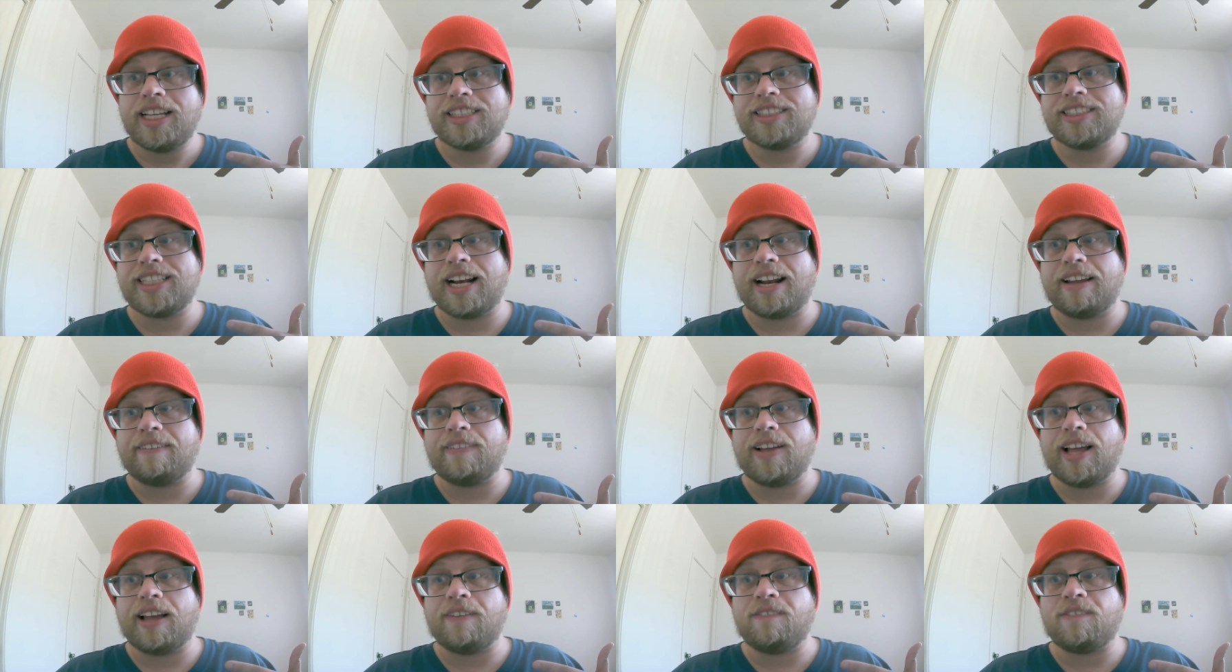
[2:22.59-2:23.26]
Is that I,
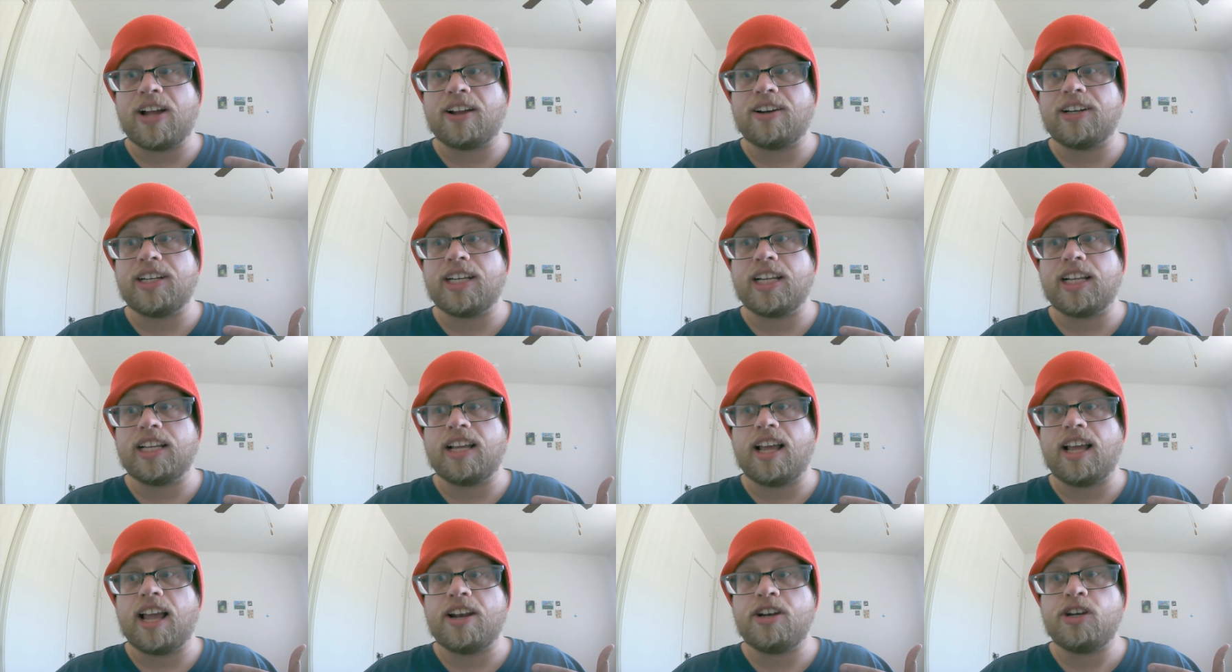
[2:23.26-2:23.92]
I found
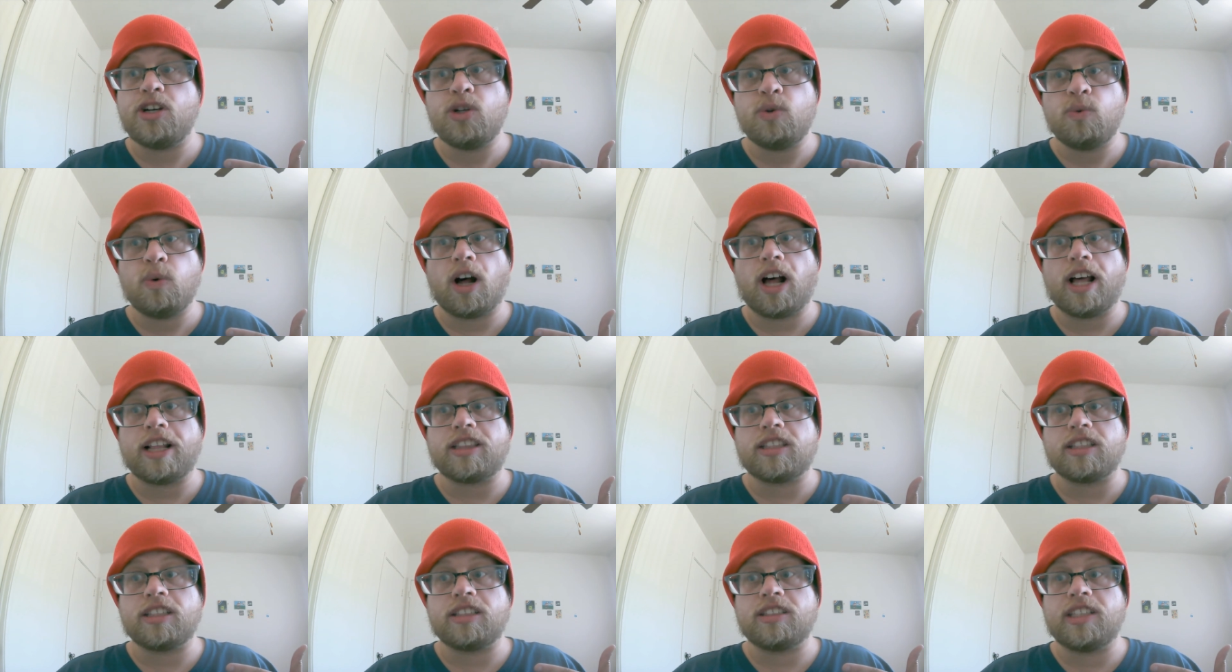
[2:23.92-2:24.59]
a, a, new
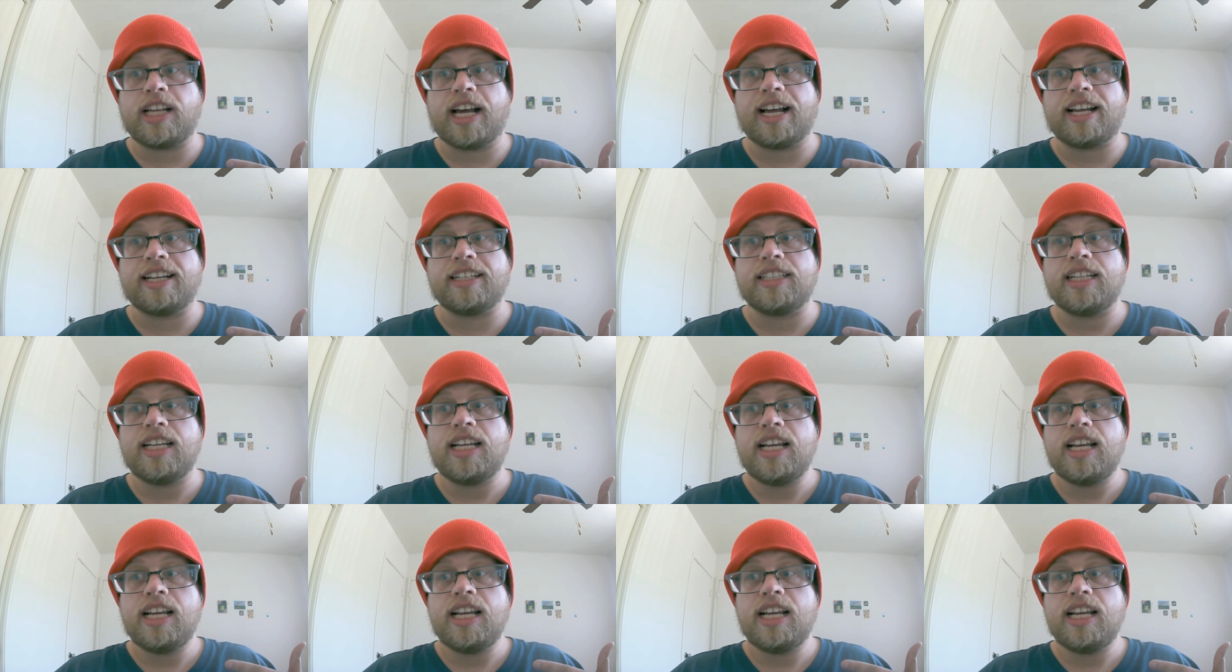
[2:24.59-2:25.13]
author that